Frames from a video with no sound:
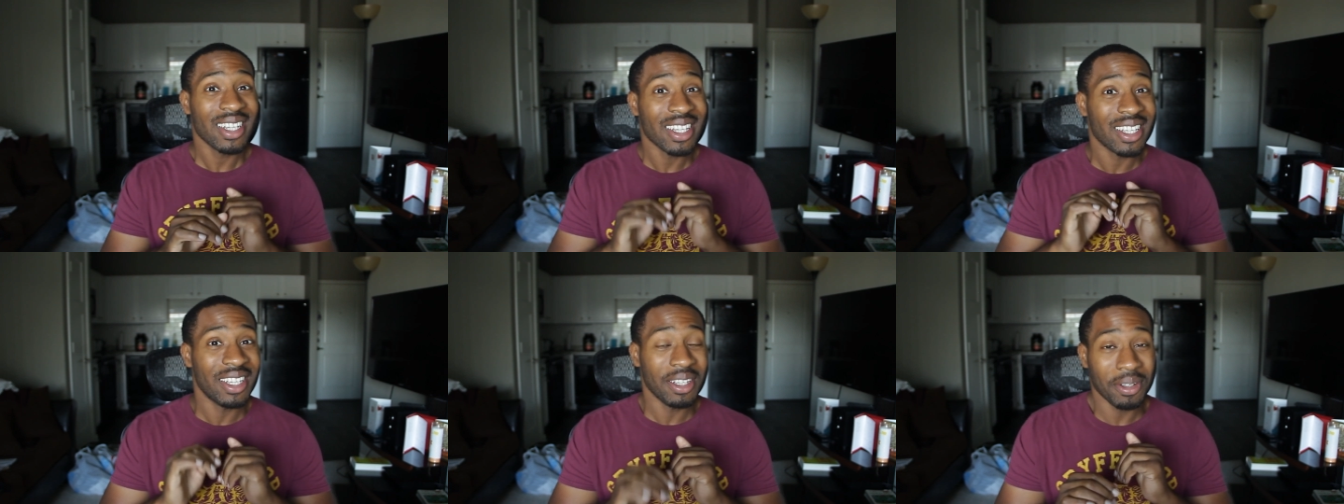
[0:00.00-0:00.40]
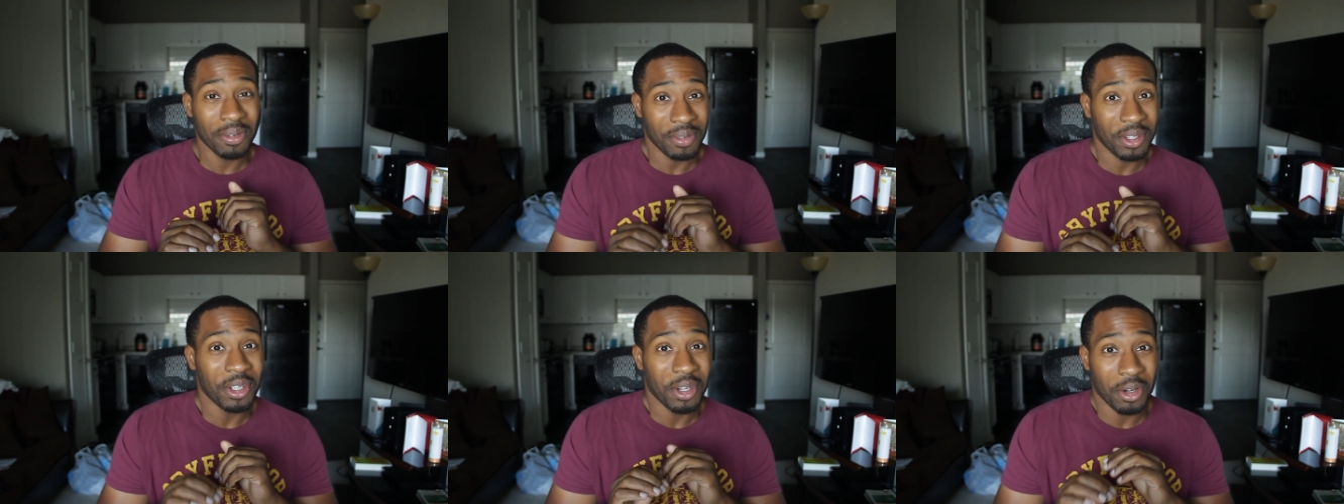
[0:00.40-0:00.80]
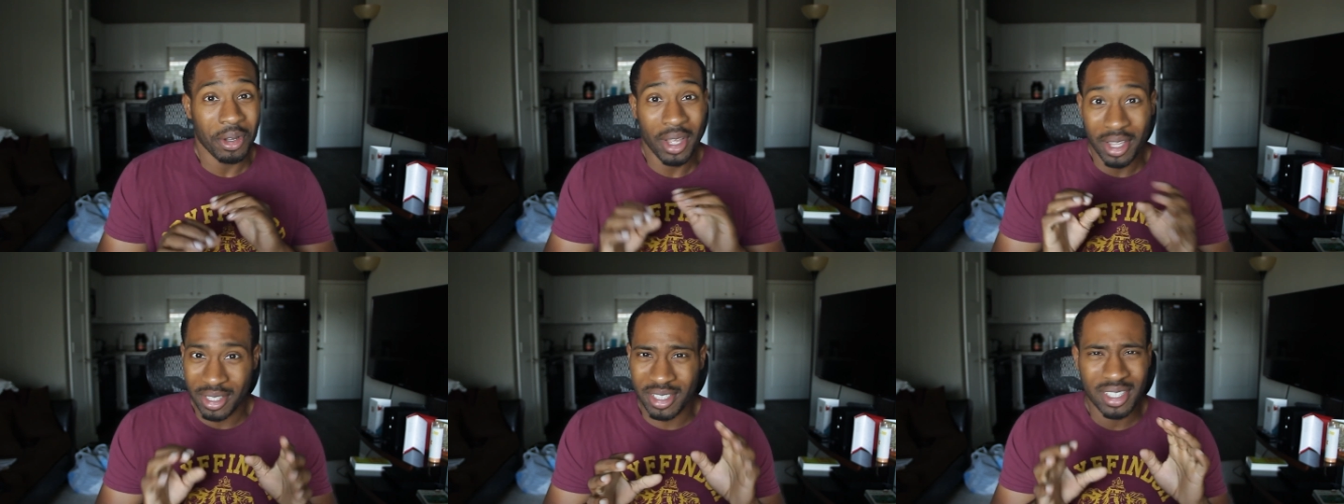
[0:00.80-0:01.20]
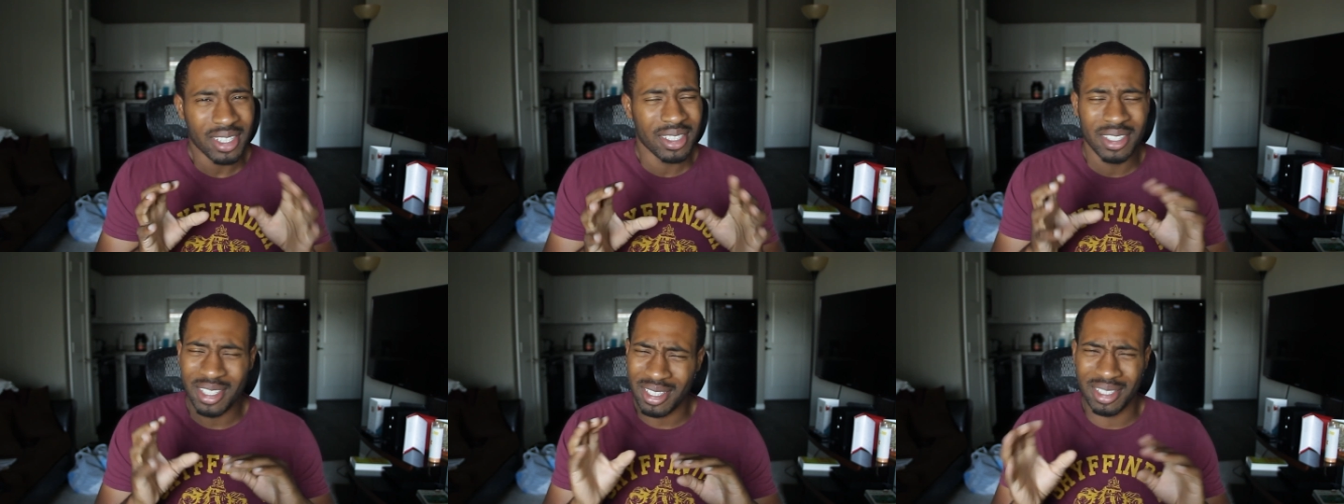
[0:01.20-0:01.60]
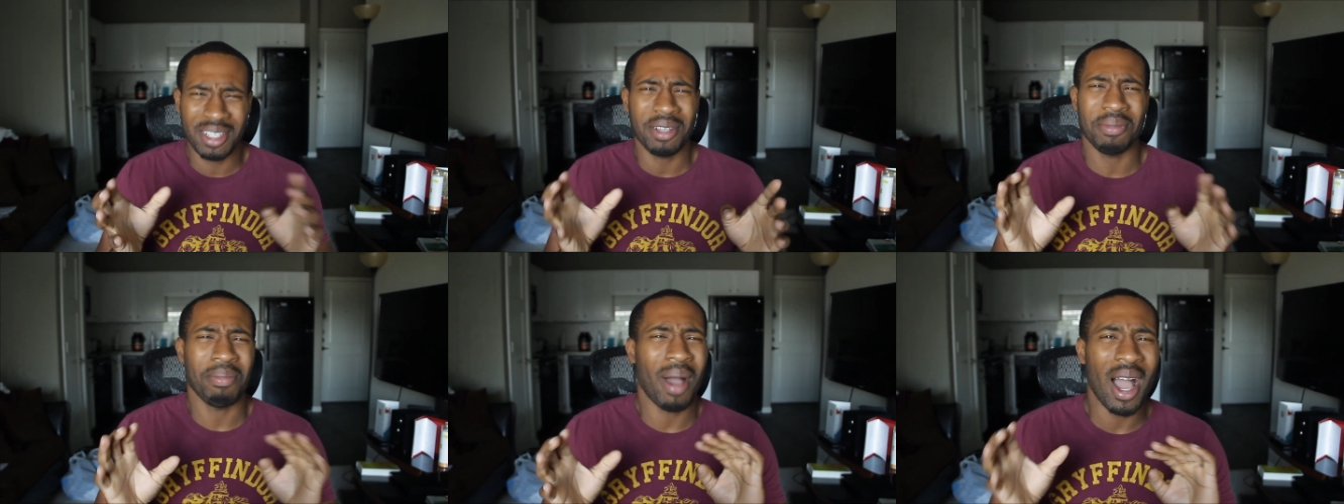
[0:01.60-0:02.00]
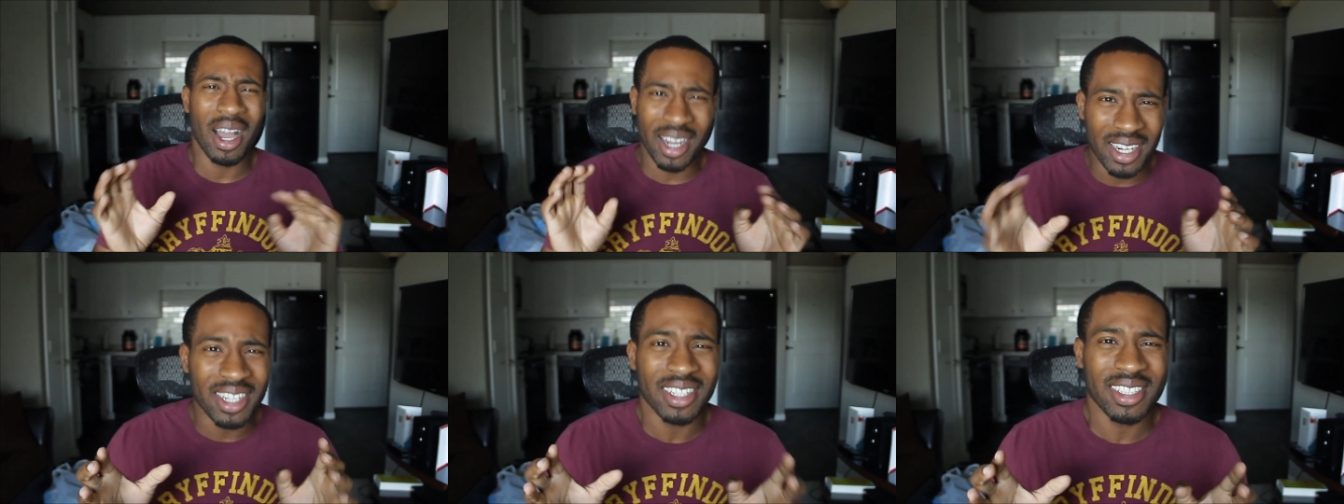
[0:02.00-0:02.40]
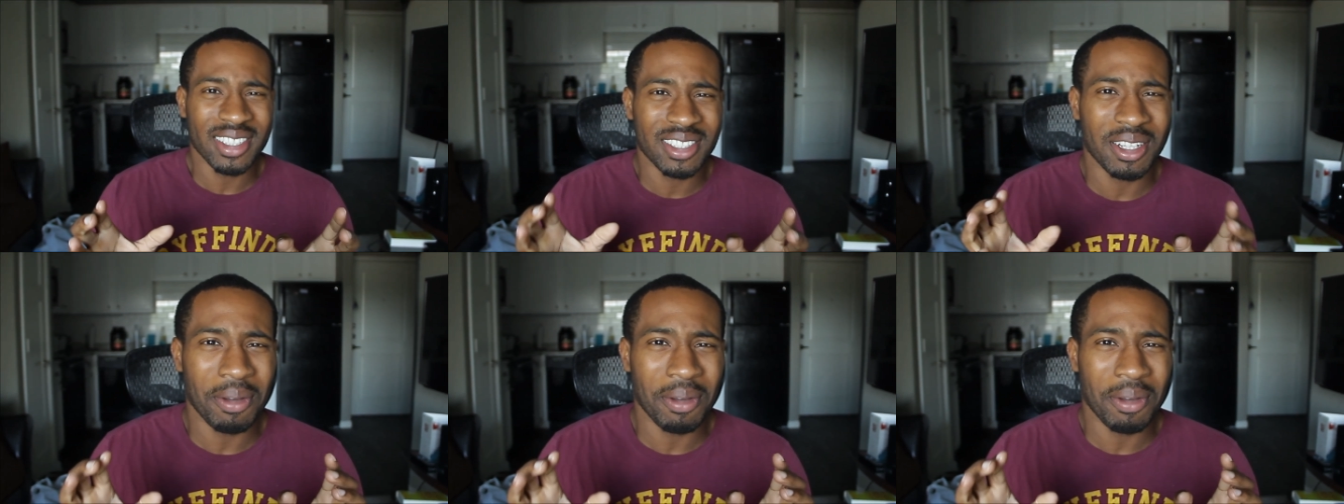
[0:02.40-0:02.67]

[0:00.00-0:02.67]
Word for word: give, you know, just just give my honest